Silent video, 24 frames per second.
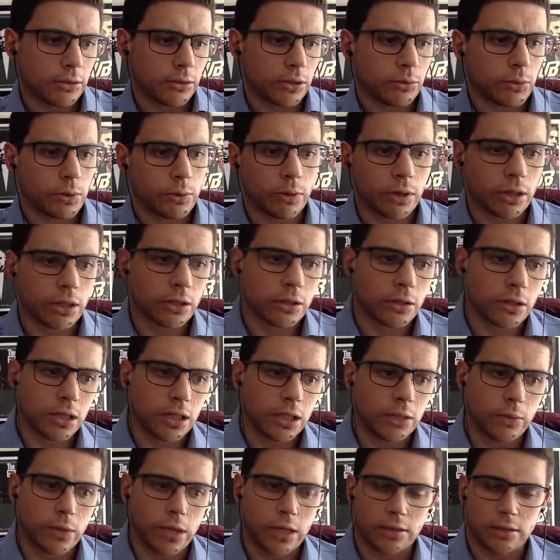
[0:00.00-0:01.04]
we won't go
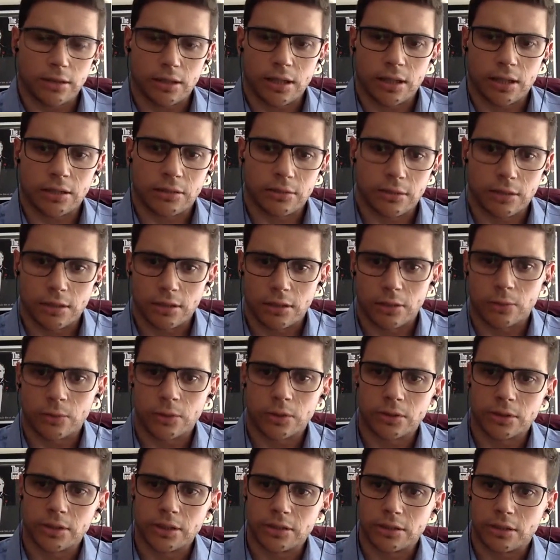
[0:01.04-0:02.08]
anywhere as a country. The
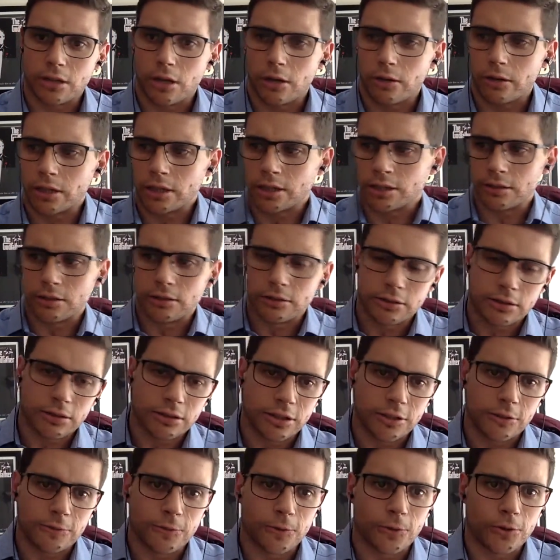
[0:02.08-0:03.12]
world is going,
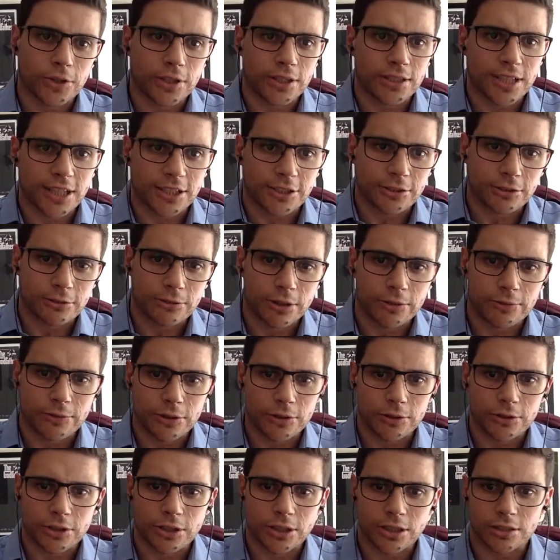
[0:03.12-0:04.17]
fourth industrial
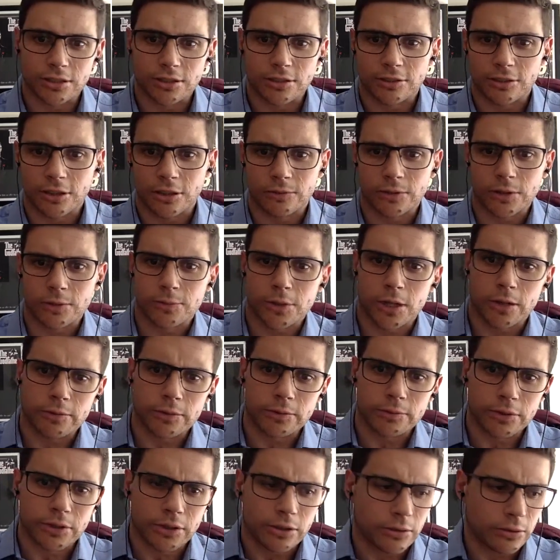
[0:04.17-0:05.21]
revolution, solving
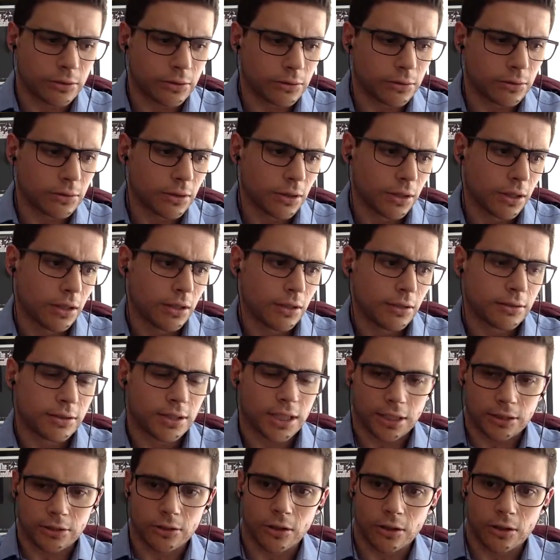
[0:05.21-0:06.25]
problems through
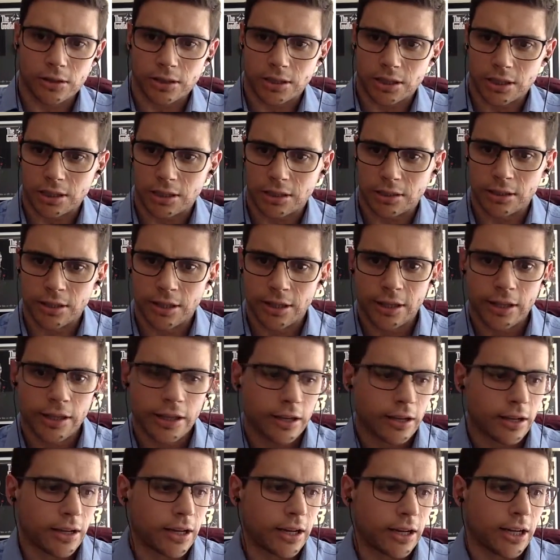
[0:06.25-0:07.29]
technology,
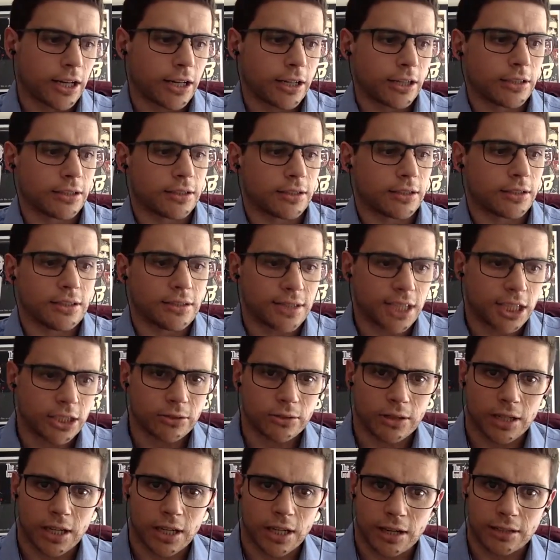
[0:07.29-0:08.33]

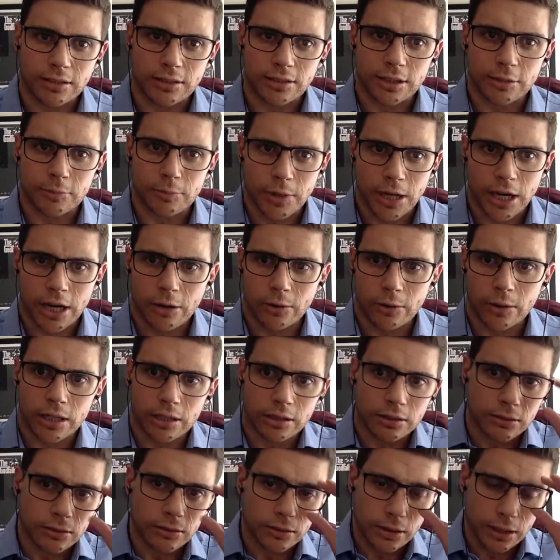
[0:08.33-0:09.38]
decentralizing
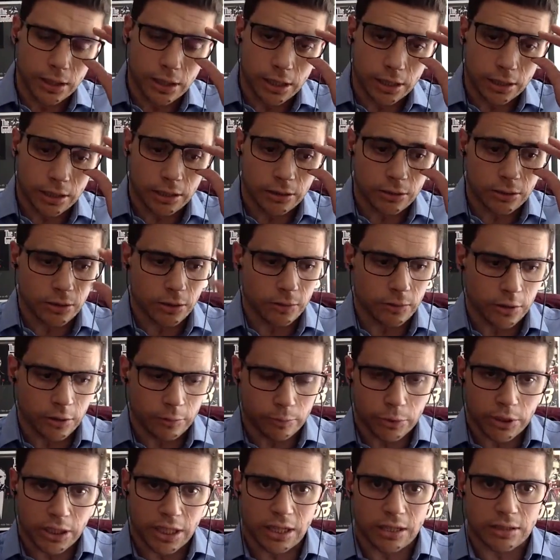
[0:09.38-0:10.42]
power in
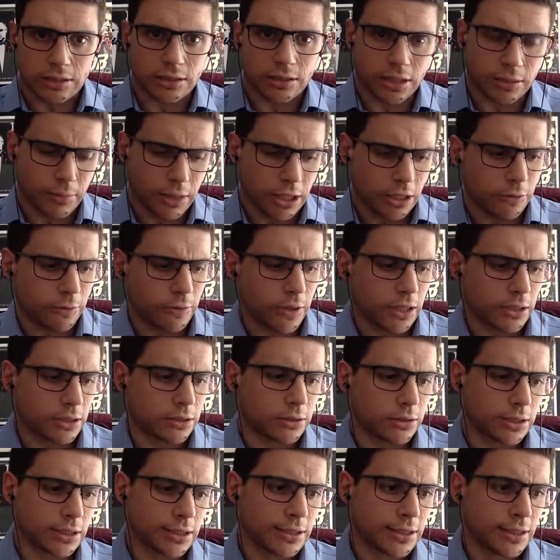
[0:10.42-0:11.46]
terms of production and
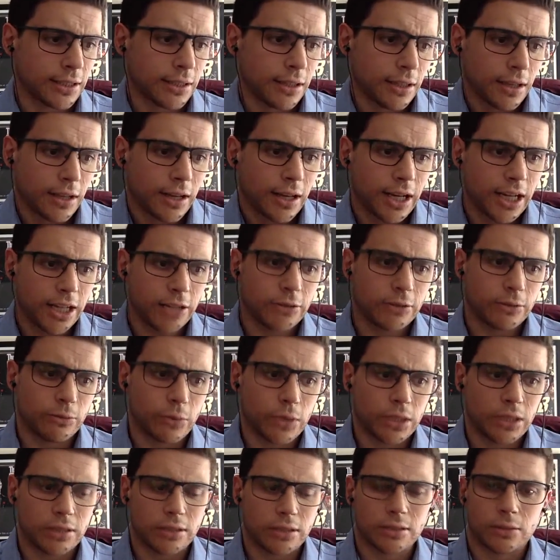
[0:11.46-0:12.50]
manufacturing. And
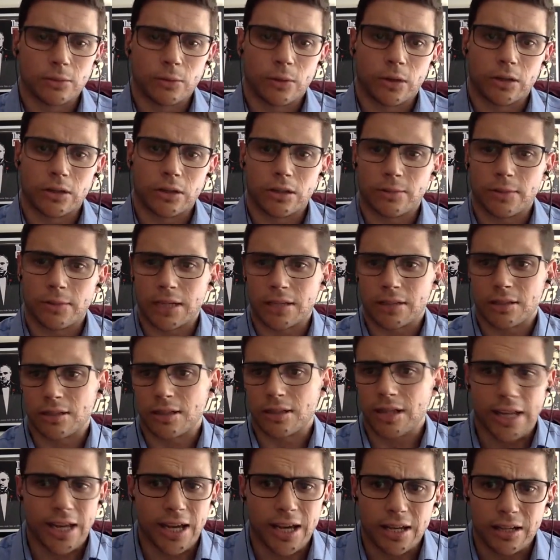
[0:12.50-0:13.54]
we're still worried about
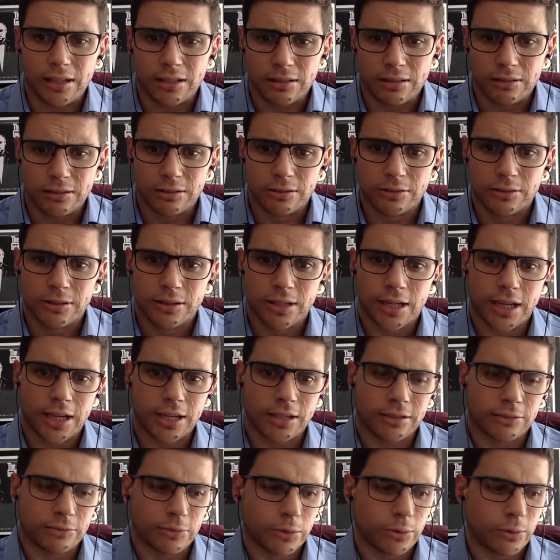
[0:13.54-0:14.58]
land,
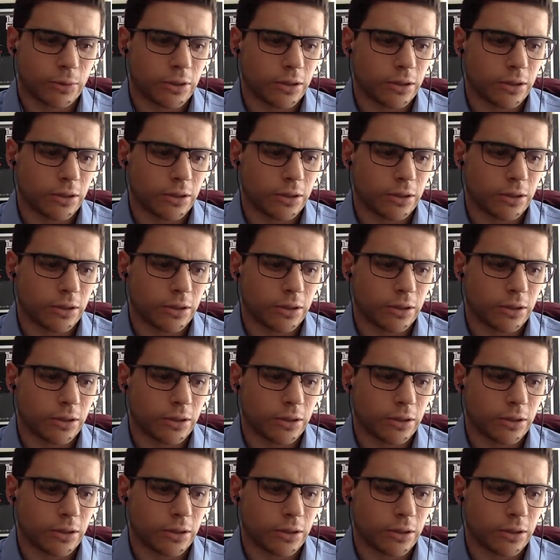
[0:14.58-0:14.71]
and we're